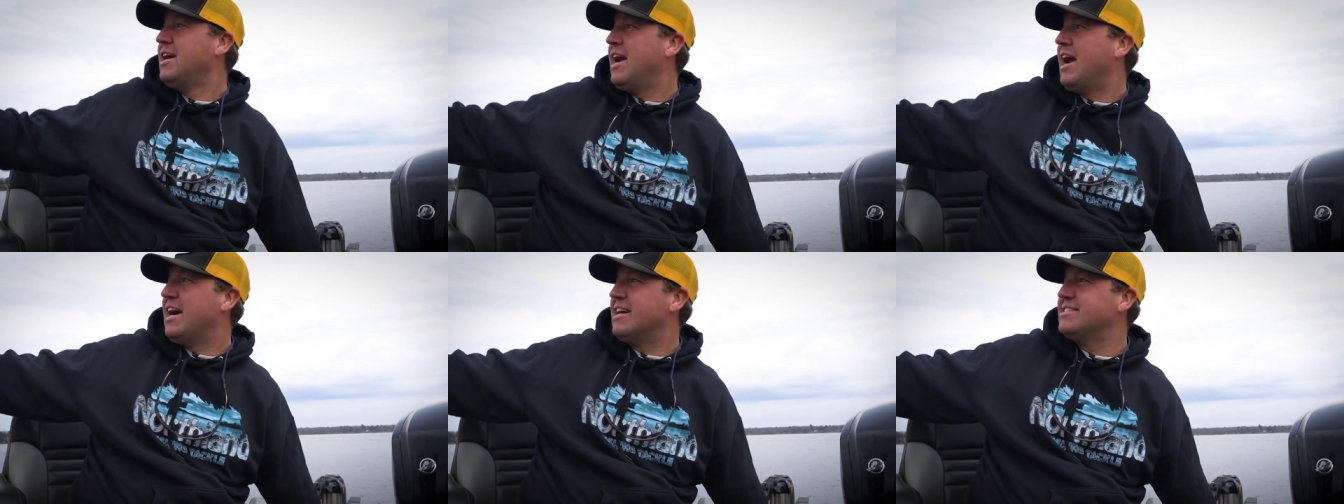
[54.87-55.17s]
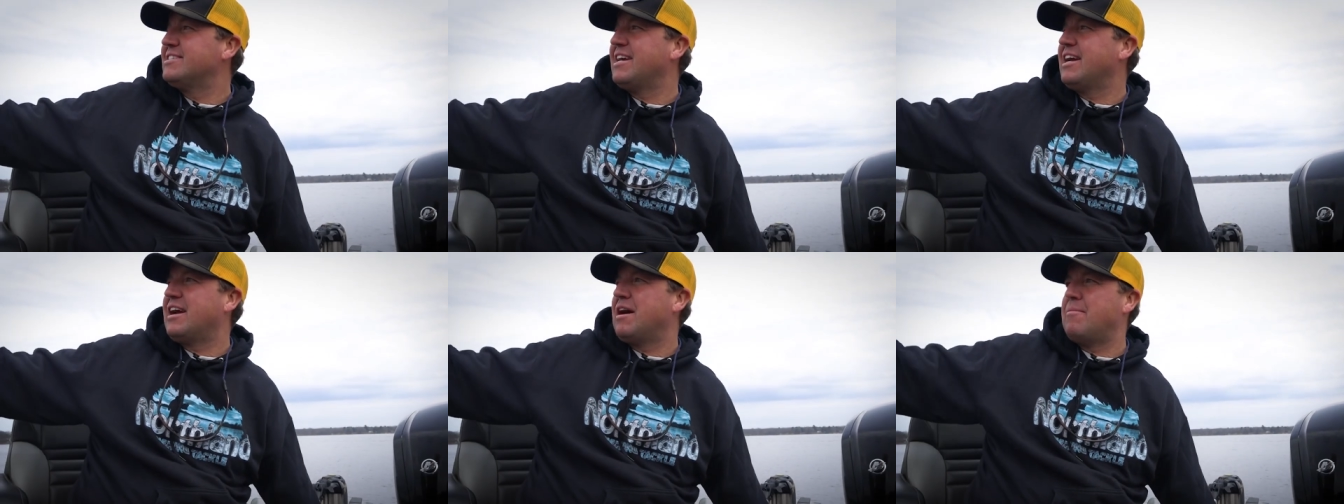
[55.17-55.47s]

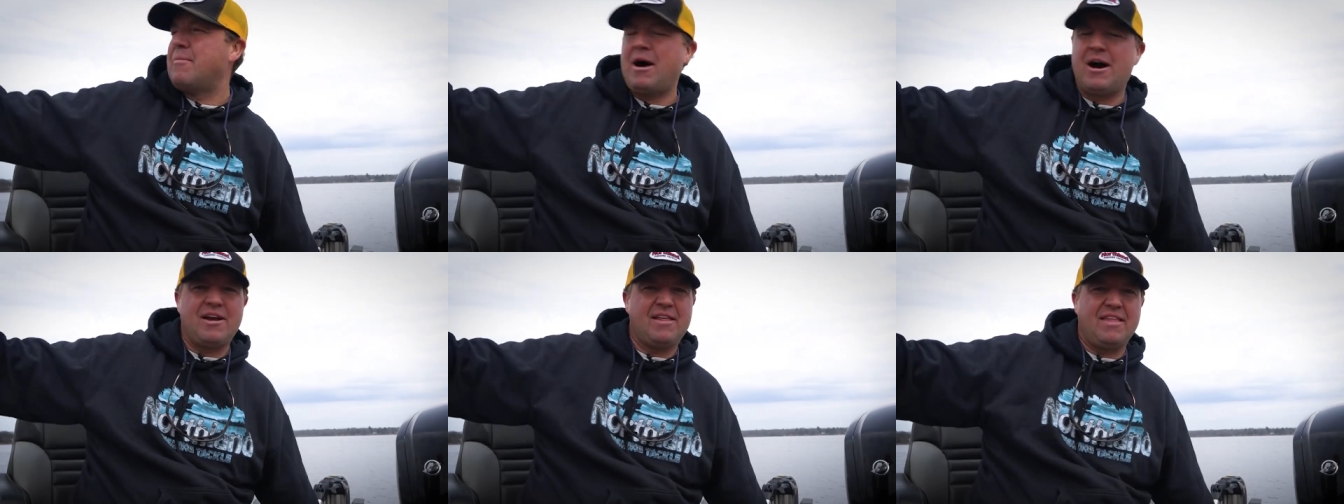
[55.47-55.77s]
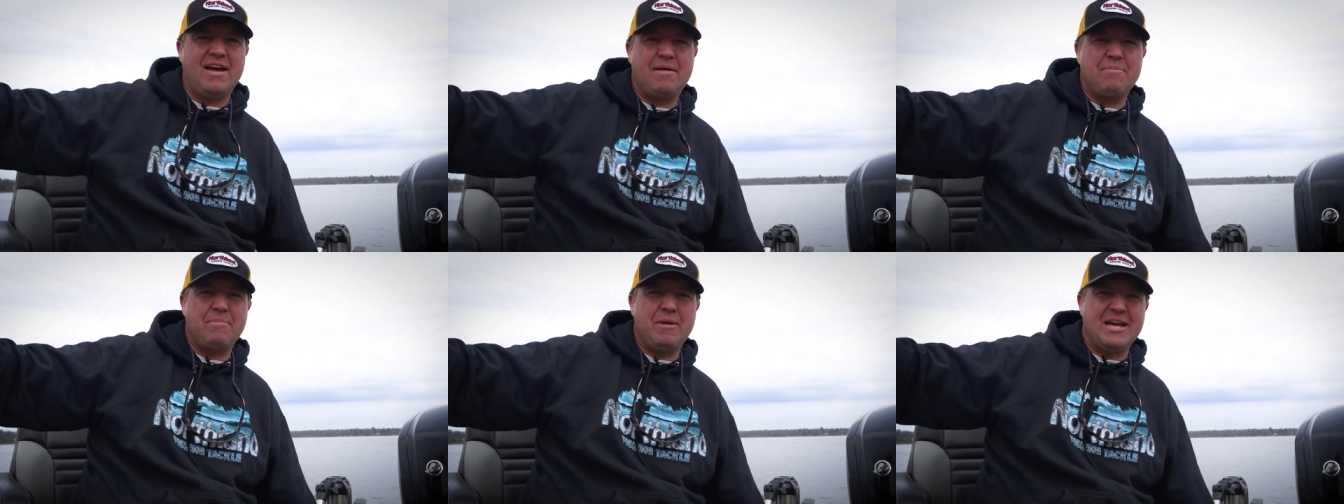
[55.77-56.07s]
As they come out of
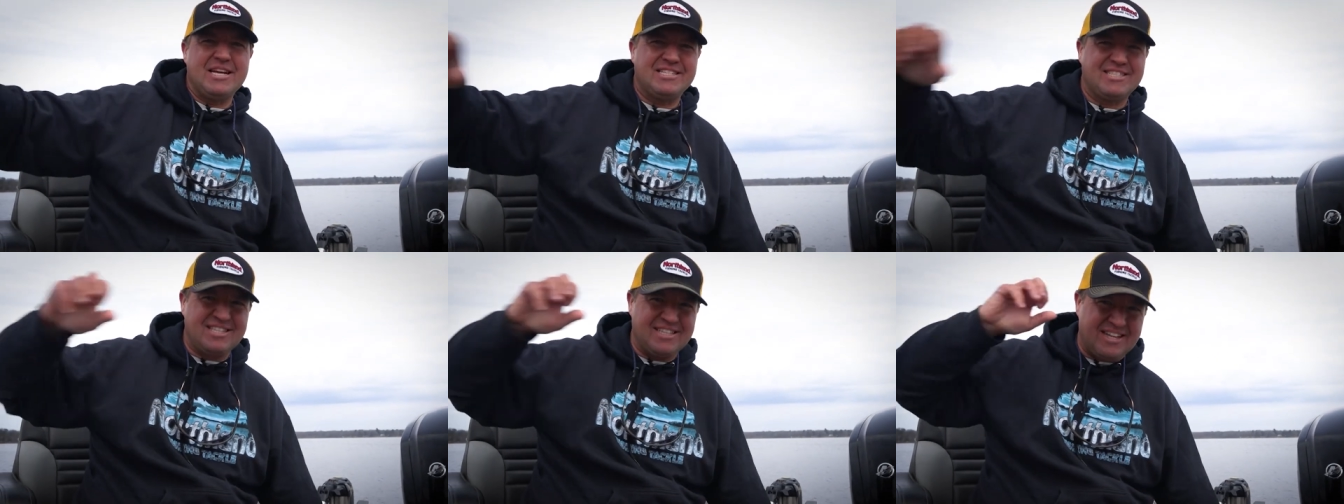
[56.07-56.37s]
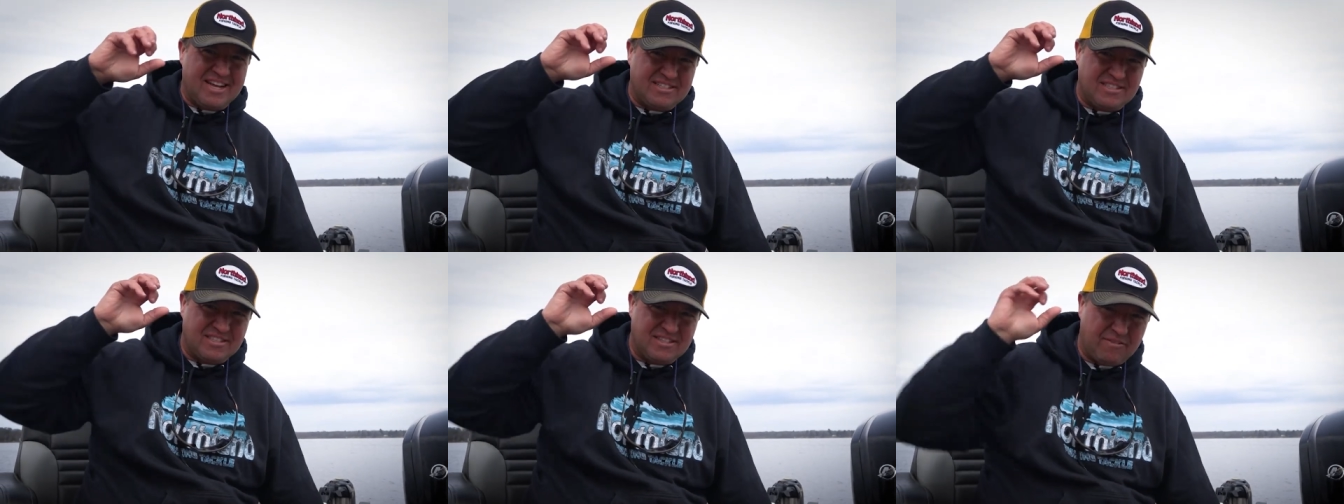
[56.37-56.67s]
that basin,
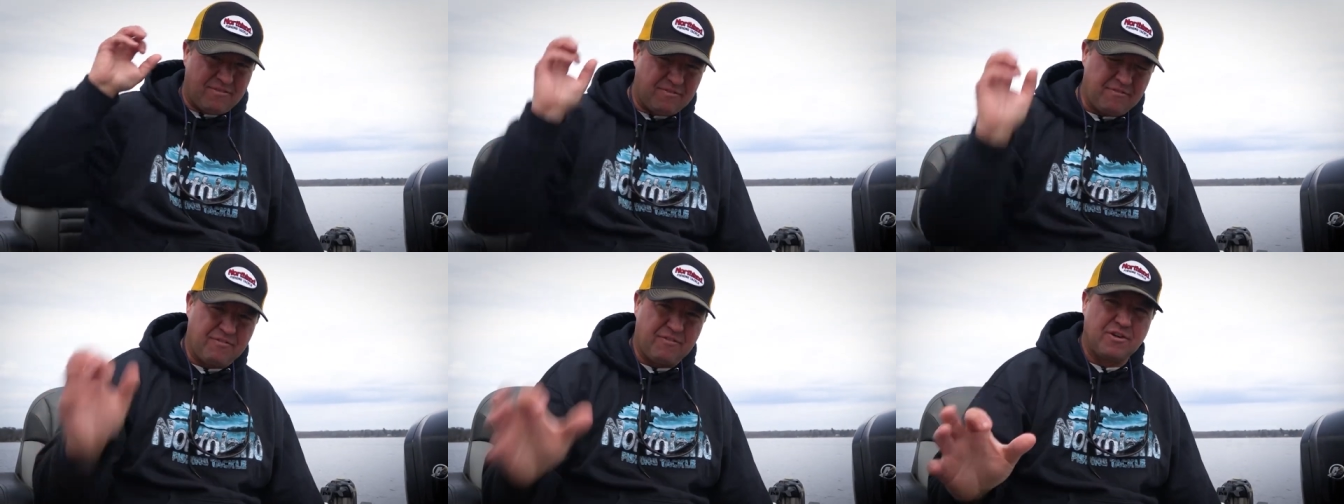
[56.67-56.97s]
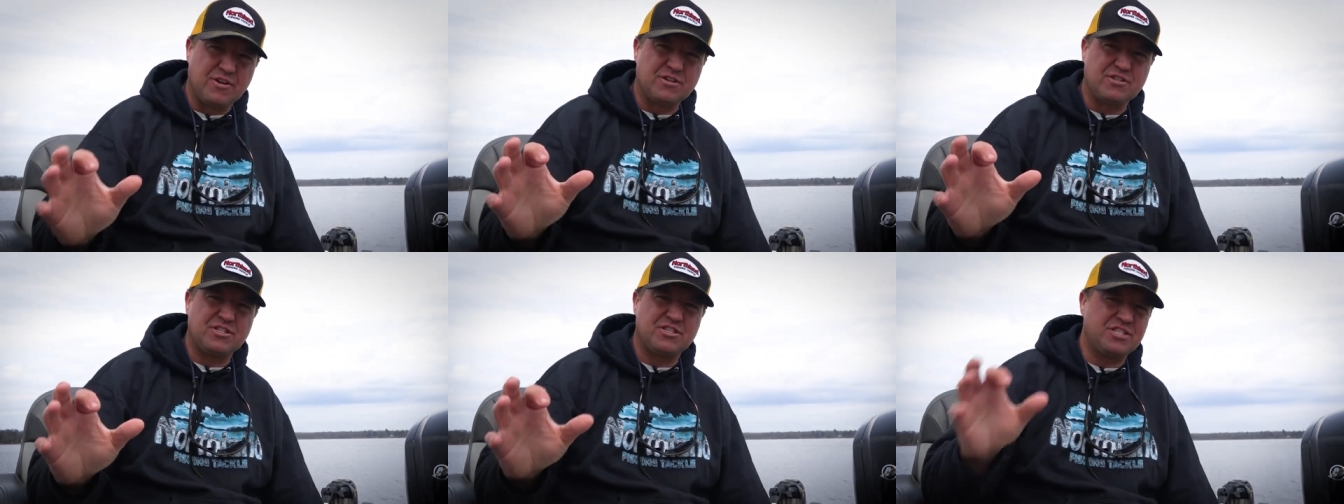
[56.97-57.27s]
that's the
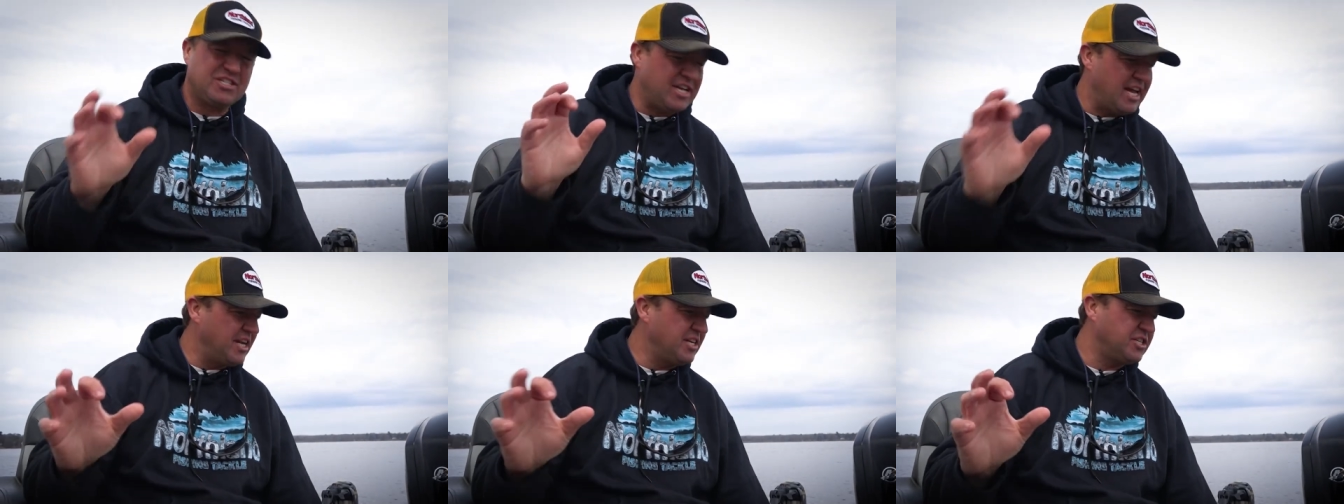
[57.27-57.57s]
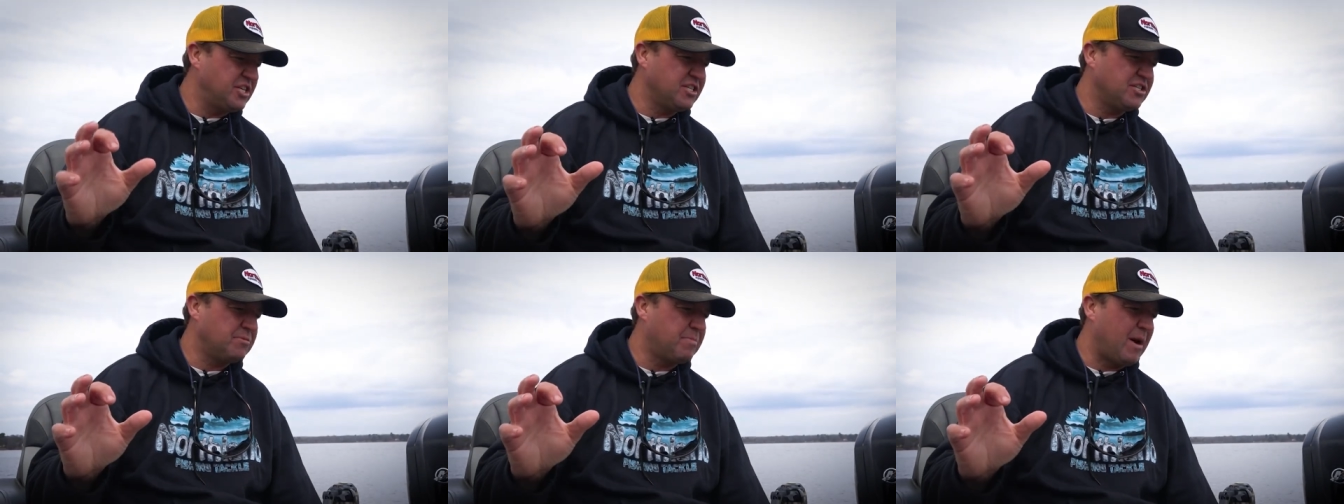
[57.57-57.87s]
first
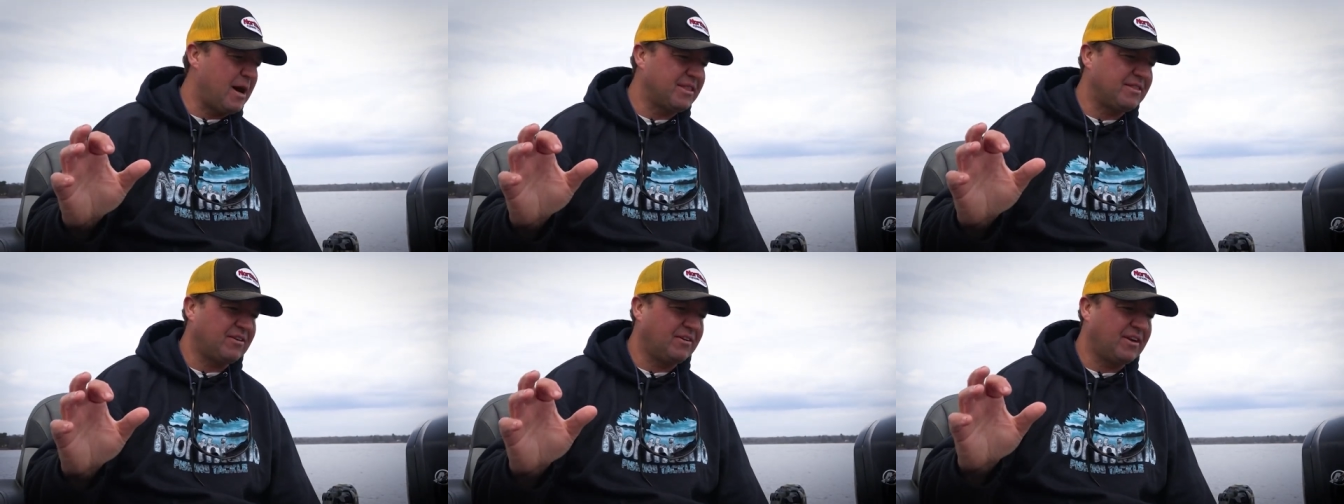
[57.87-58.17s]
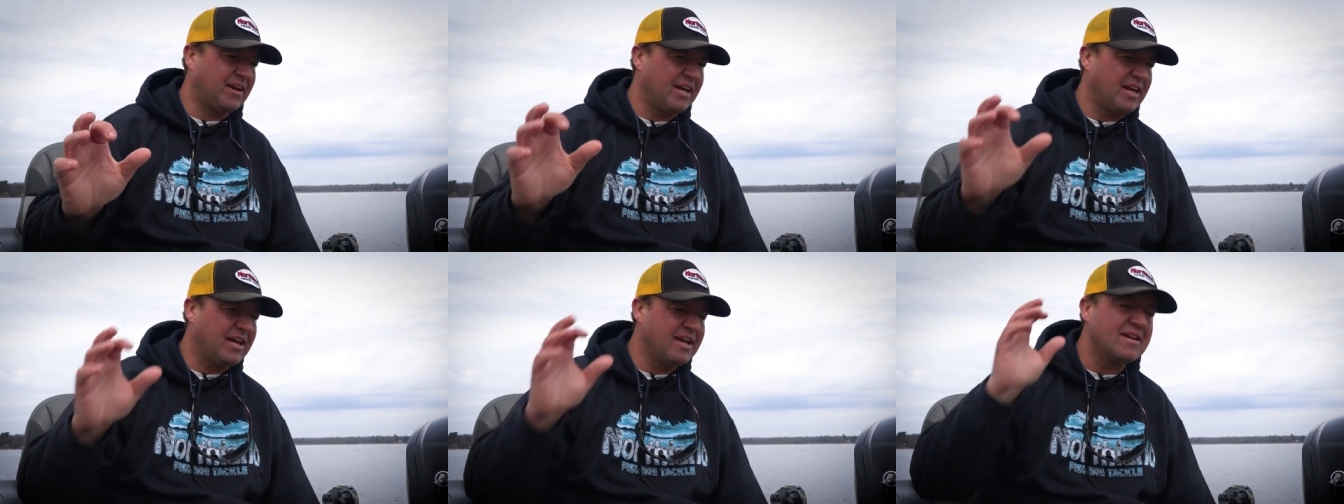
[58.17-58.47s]
staging spot they're
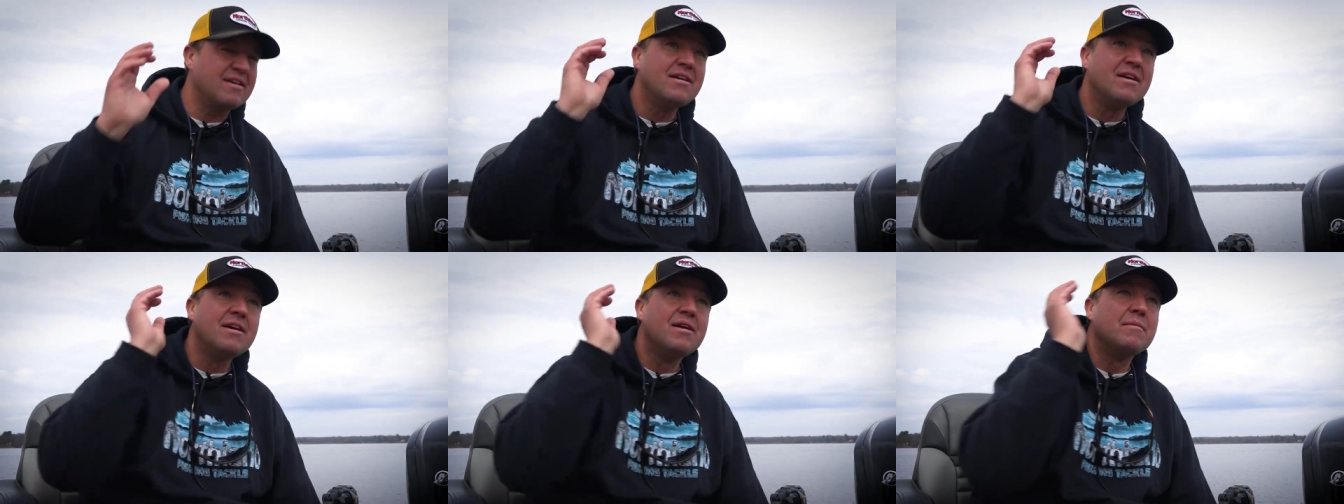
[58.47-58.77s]
gonna hit